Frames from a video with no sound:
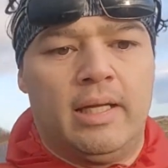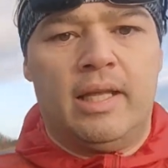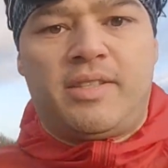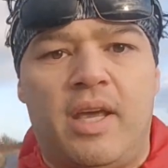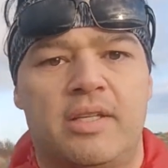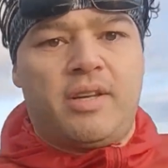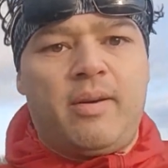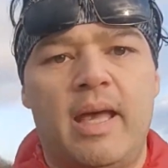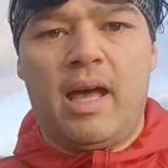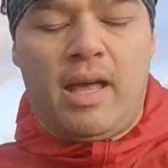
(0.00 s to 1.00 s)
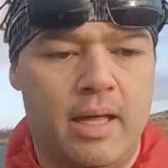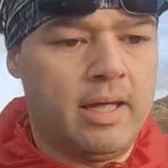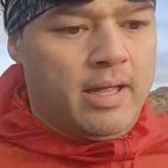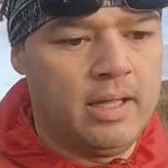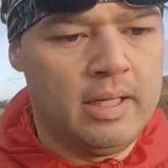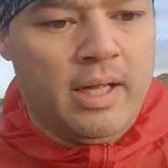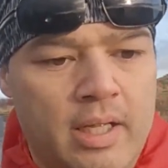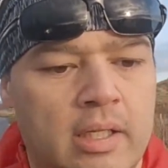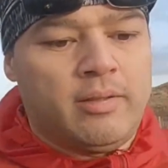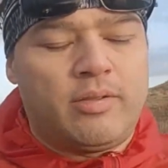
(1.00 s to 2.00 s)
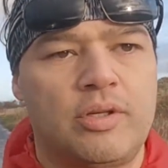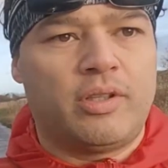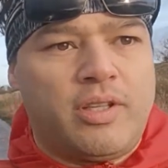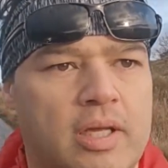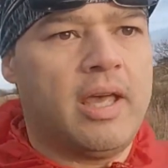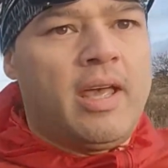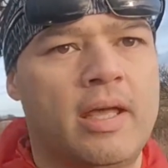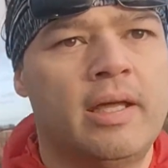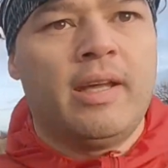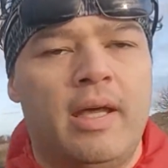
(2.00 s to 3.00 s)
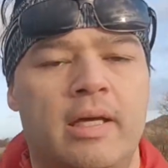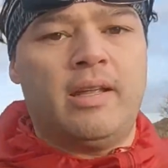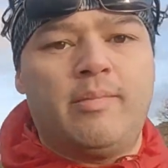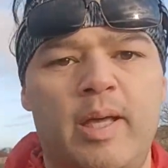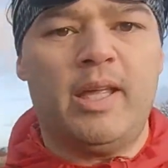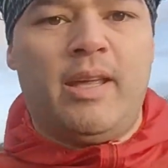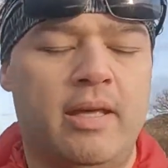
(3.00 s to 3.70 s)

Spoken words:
let's get to it. I'll talk to you in a bit.